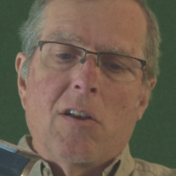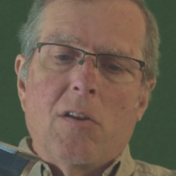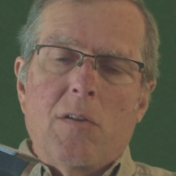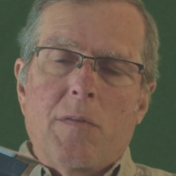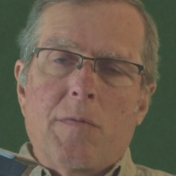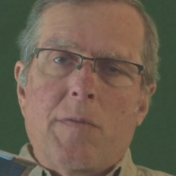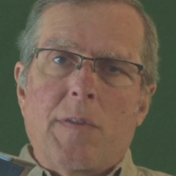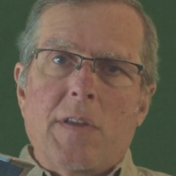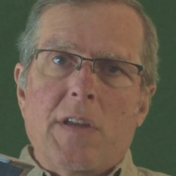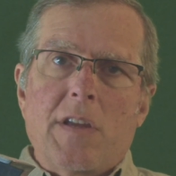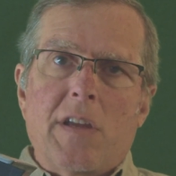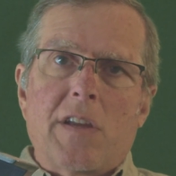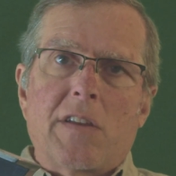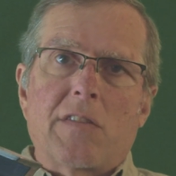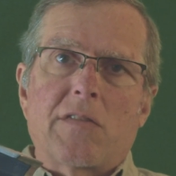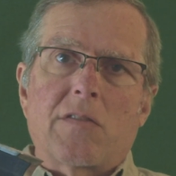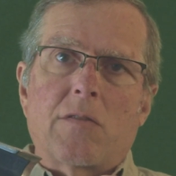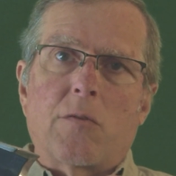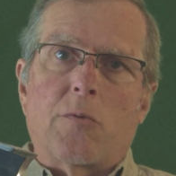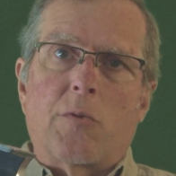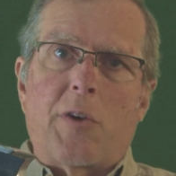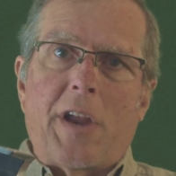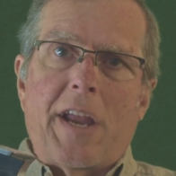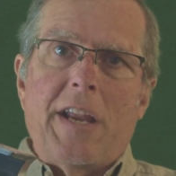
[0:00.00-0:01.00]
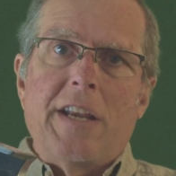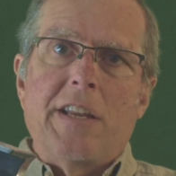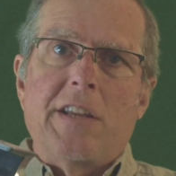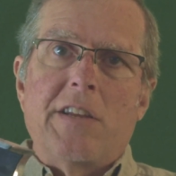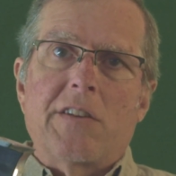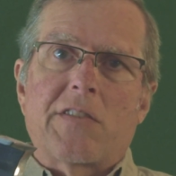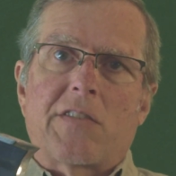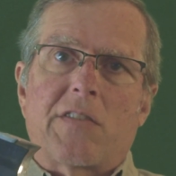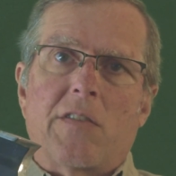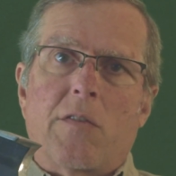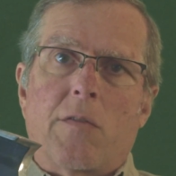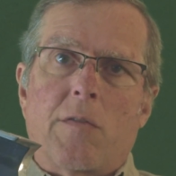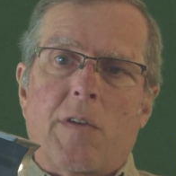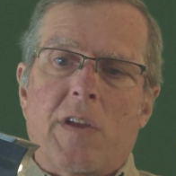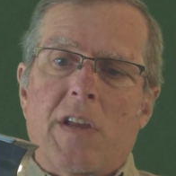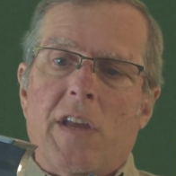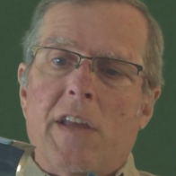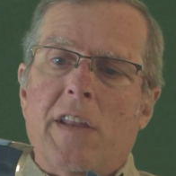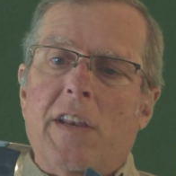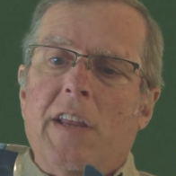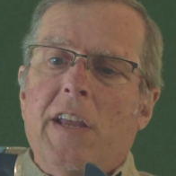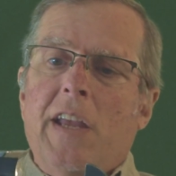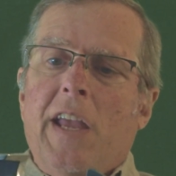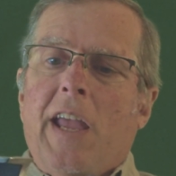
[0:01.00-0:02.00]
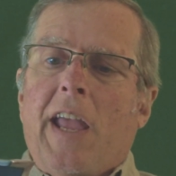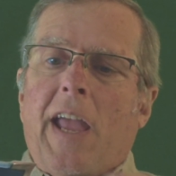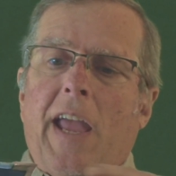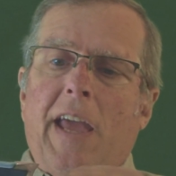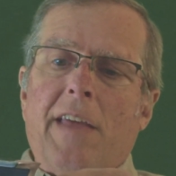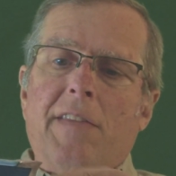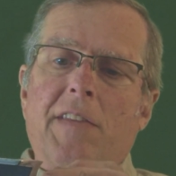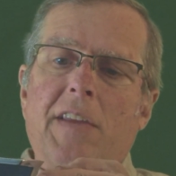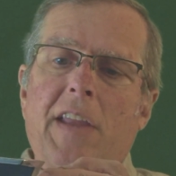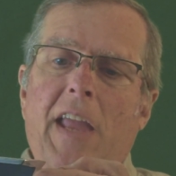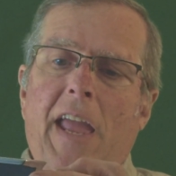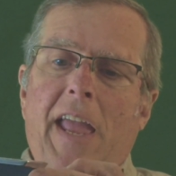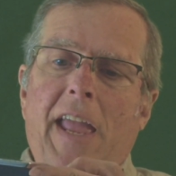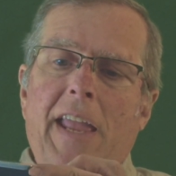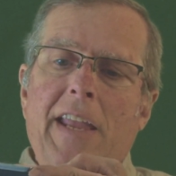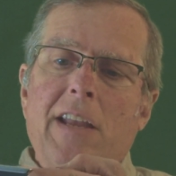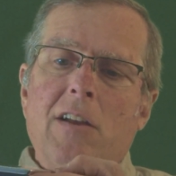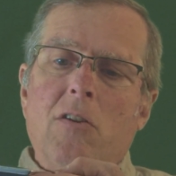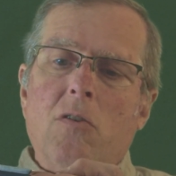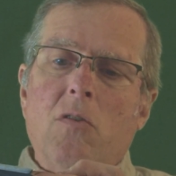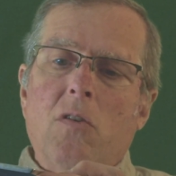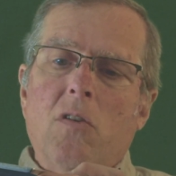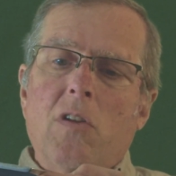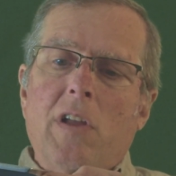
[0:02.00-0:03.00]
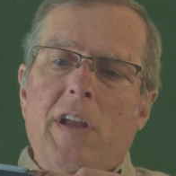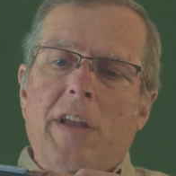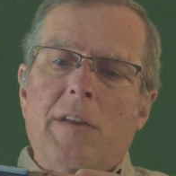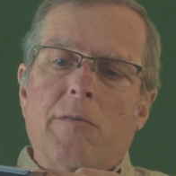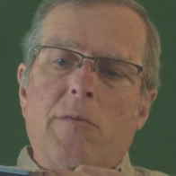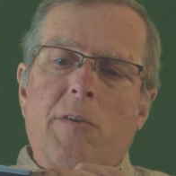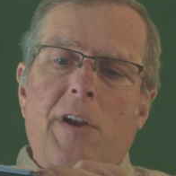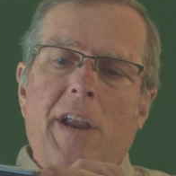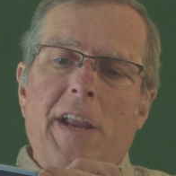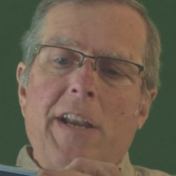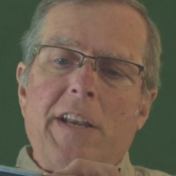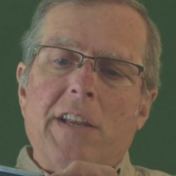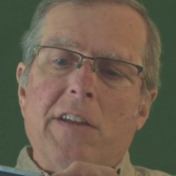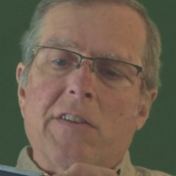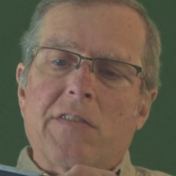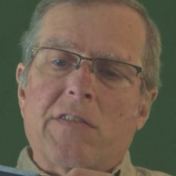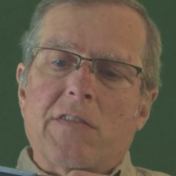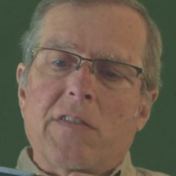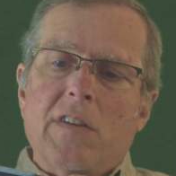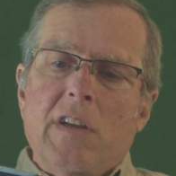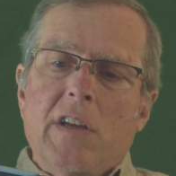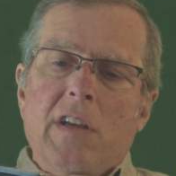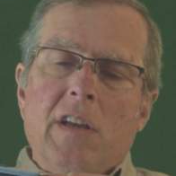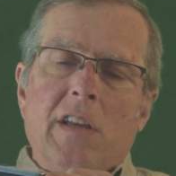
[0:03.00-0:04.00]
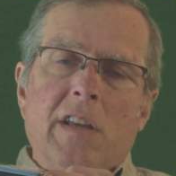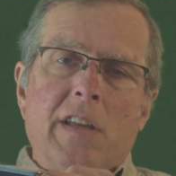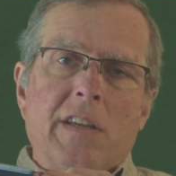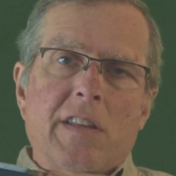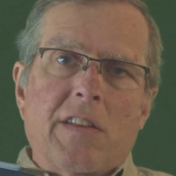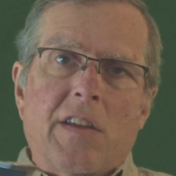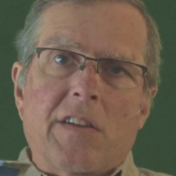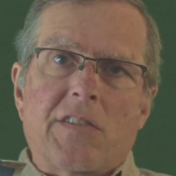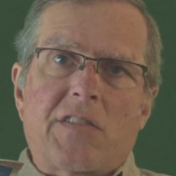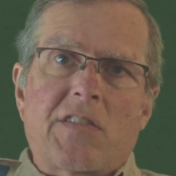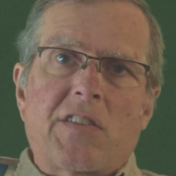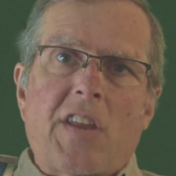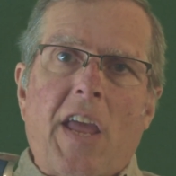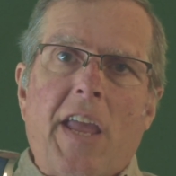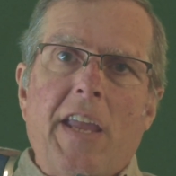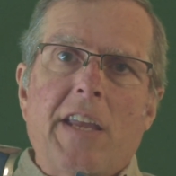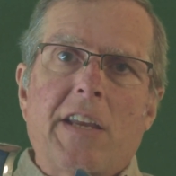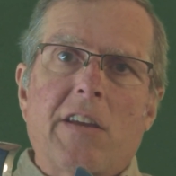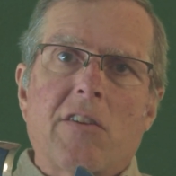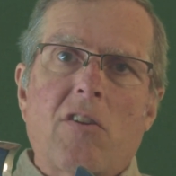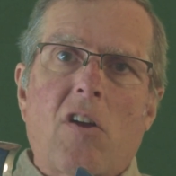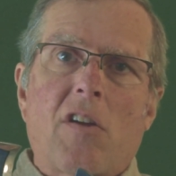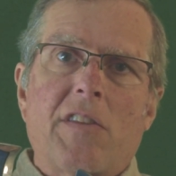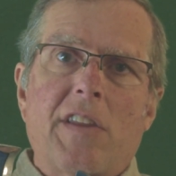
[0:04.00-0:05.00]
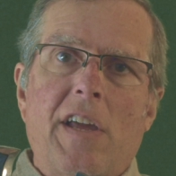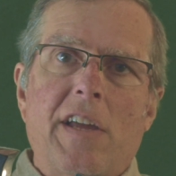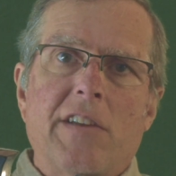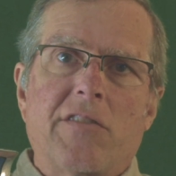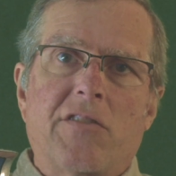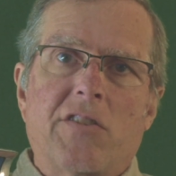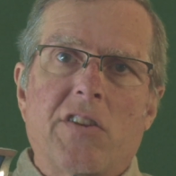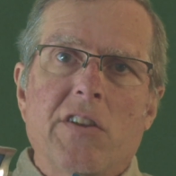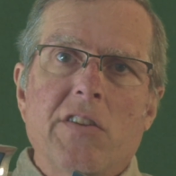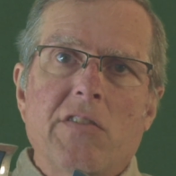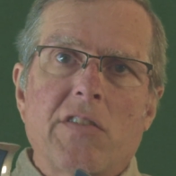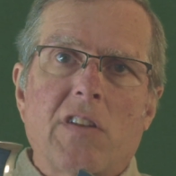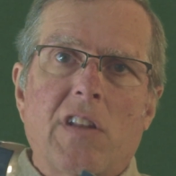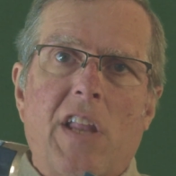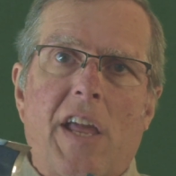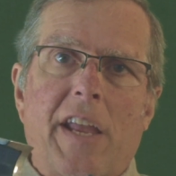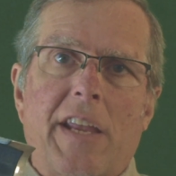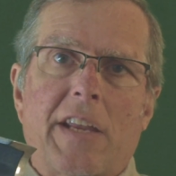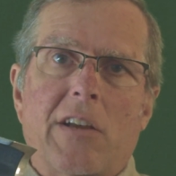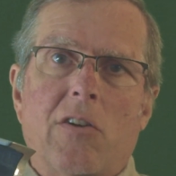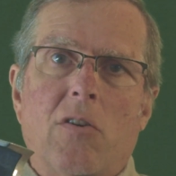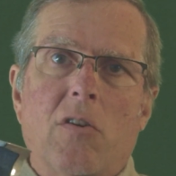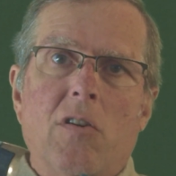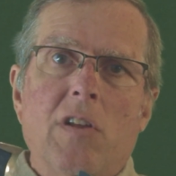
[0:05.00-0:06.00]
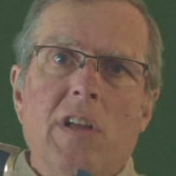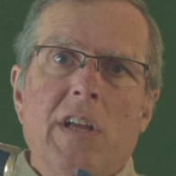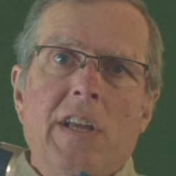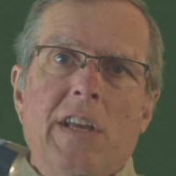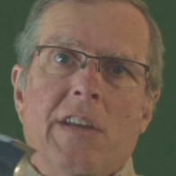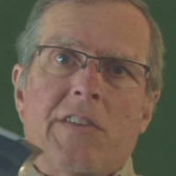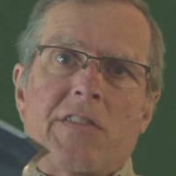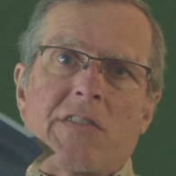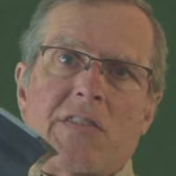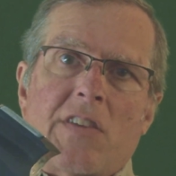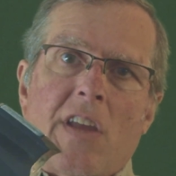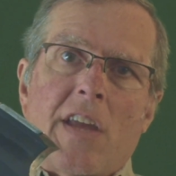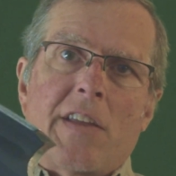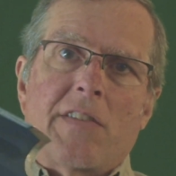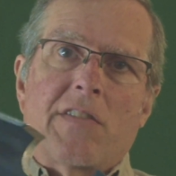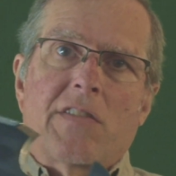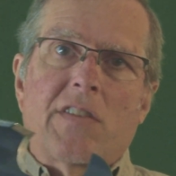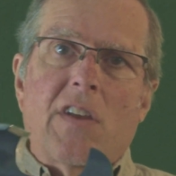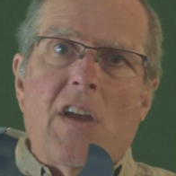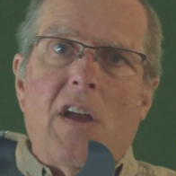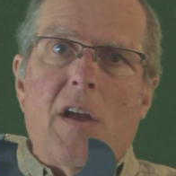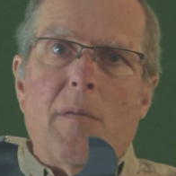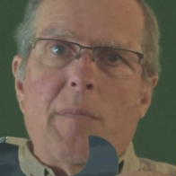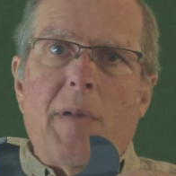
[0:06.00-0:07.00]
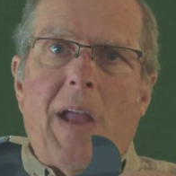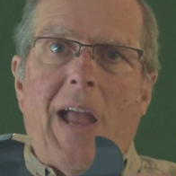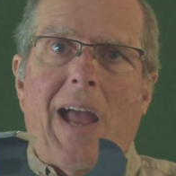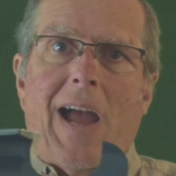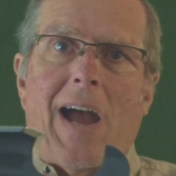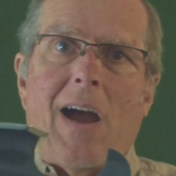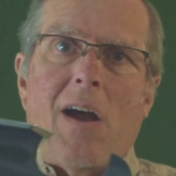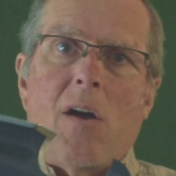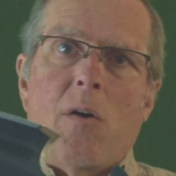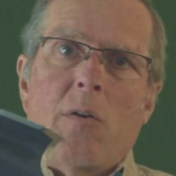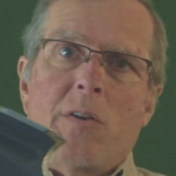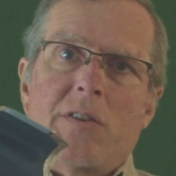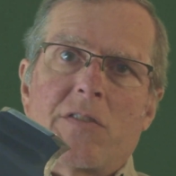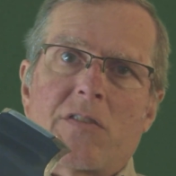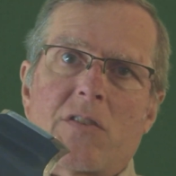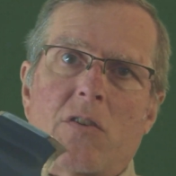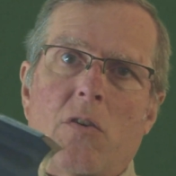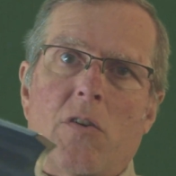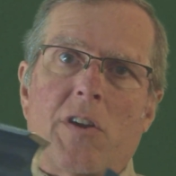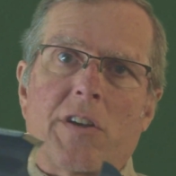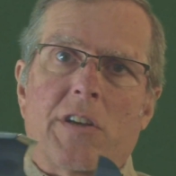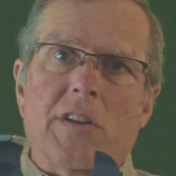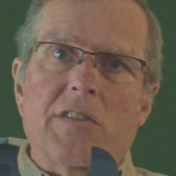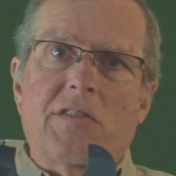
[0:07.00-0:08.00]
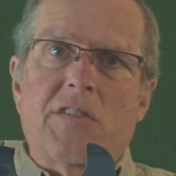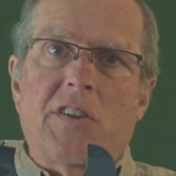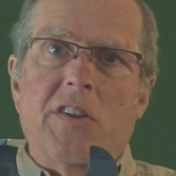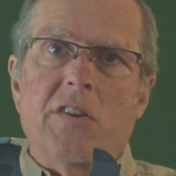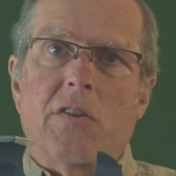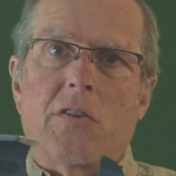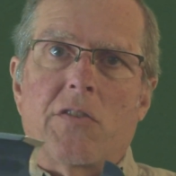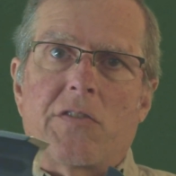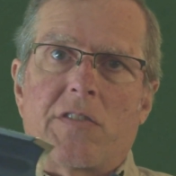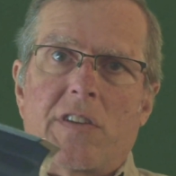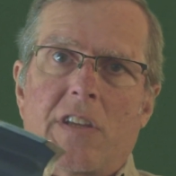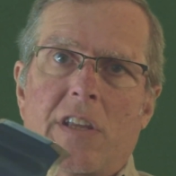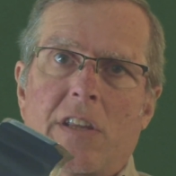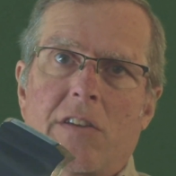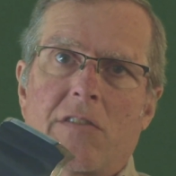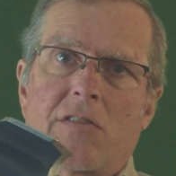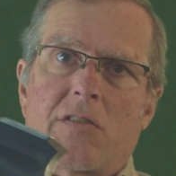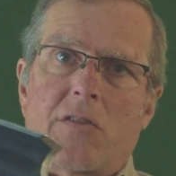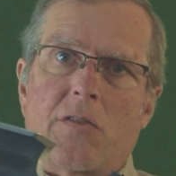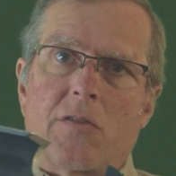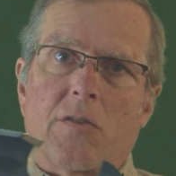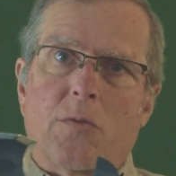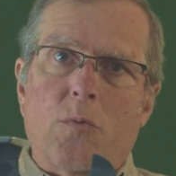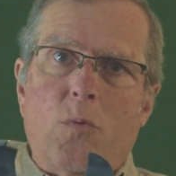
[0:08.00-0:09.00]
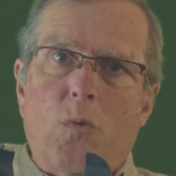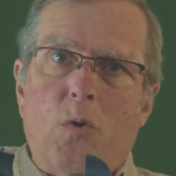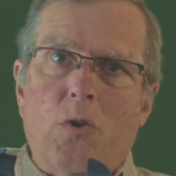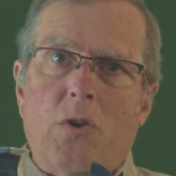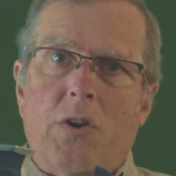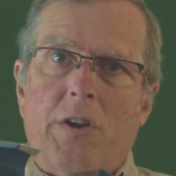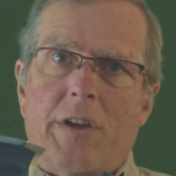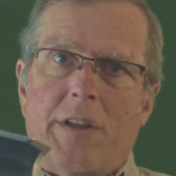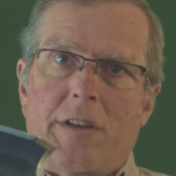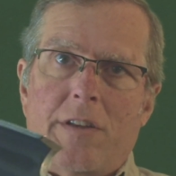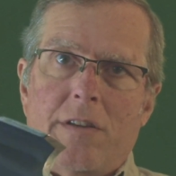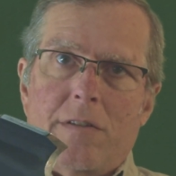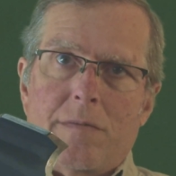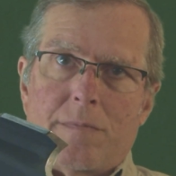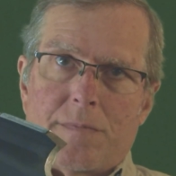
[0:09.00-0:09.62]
of this, the radius of it, and the angle and radius that's taken on that chisel angle sets up how it's going to tilt into the wood.